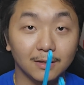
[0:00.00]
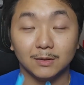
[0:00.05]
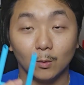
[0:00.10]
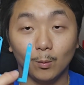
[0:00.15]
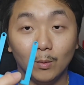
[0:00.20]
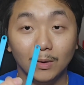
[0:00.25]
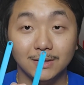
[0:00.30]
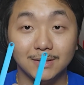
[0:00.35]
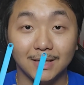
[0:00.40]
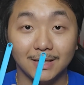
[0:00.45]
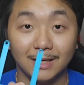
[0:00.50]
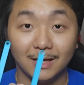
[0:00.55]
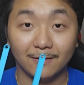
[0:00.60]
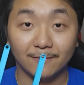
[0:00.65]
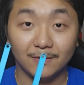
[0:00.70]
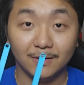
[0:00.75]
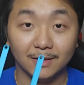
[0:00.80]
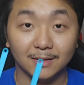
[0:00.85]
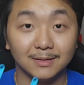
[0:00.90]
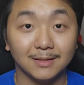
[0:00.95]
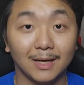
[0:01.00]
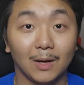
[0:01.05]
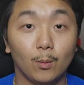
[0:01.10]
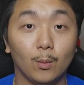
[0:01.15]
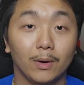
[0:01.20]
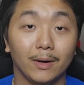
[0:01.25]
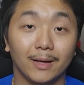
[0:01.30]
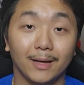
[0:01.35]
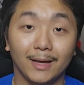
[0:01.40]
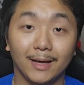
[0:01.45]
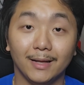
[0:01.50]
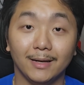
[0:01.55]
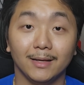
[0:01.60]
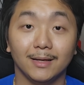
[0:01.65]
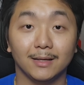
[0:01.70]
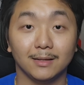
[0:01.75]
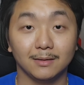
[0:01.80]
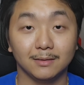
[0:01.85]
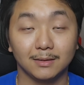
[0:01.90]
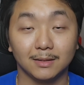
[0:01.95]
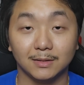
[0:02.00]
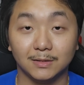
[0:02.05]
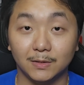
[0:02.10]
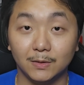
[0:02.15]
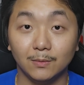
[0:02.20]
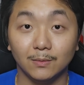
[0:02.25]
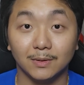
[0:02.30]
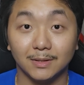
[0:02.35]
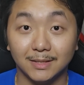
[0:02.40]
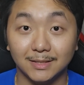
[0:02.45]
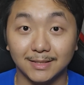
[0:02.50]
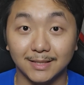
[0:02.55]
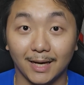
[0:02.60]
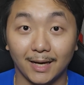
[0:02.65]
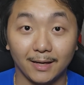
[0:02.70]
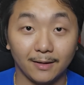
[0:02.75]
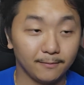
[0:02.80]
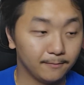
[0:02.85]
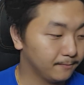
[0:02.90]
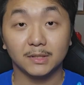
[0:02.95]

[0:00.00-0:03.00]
So once I had this, I went ahead and continued the design.